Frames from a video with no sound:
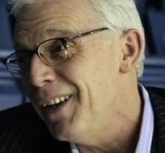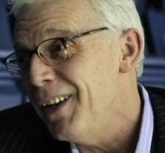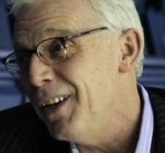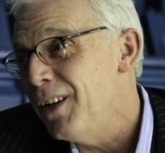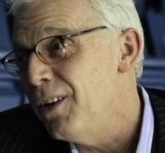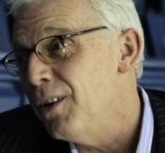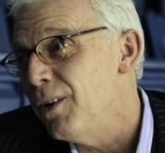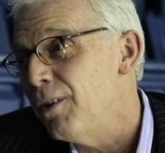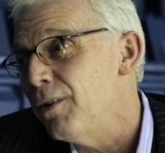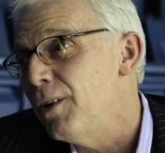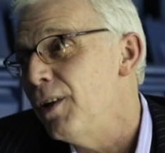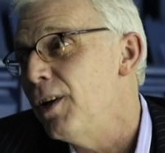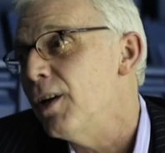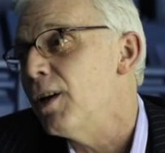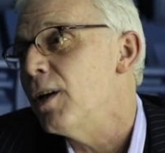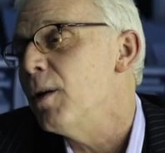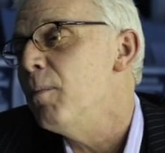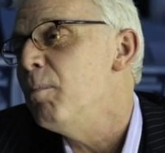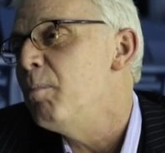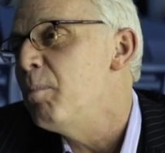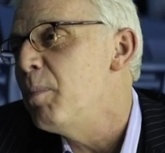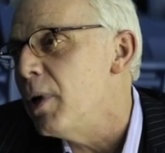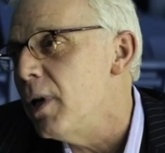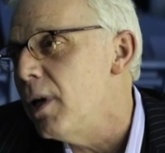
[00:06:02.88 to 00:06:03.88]
You know, you can
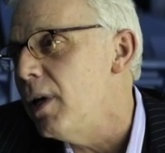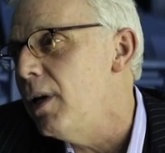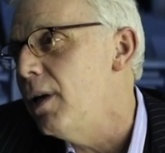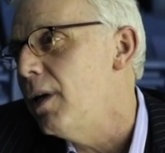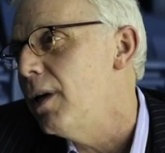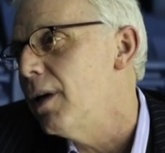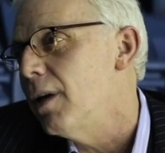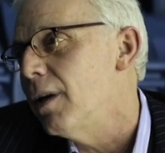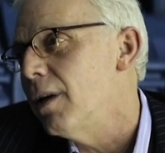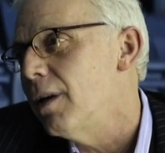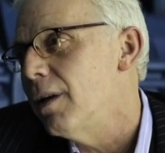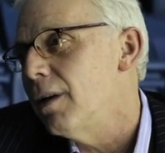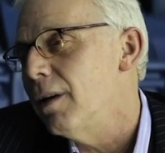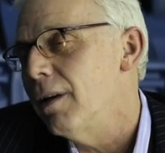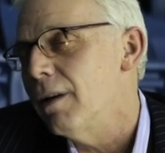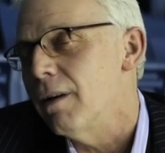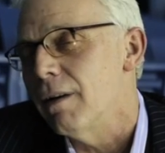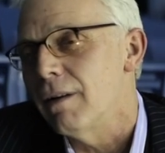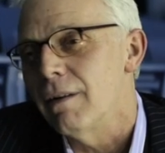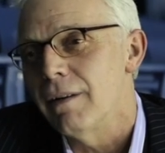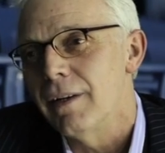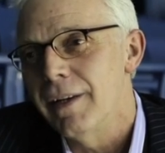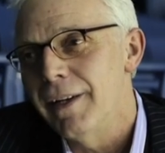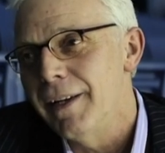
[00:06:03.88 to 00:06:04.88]
be, you
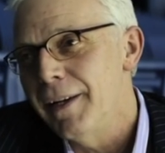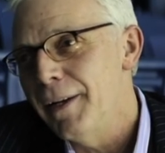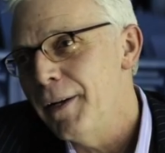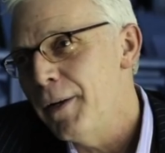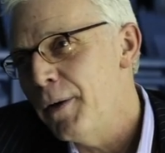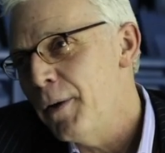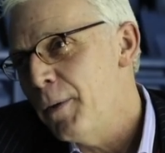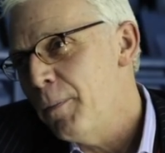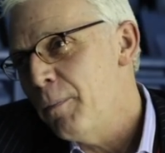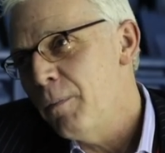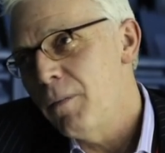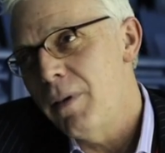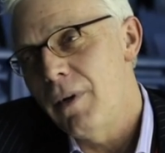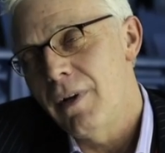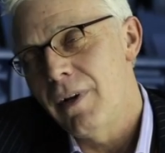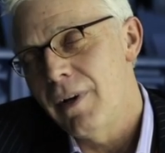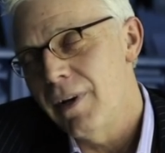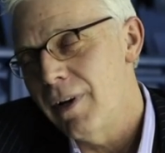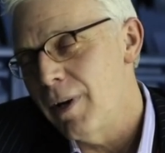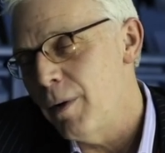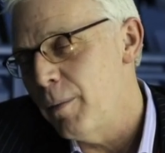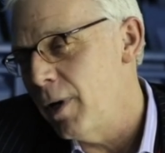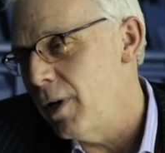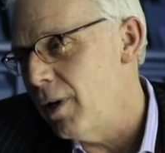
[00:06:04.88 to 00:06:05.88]
know,
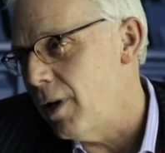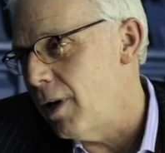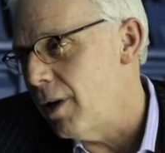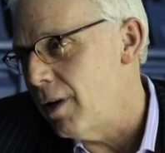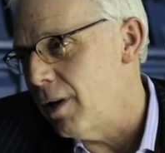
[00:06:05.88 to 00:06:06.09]
I mean,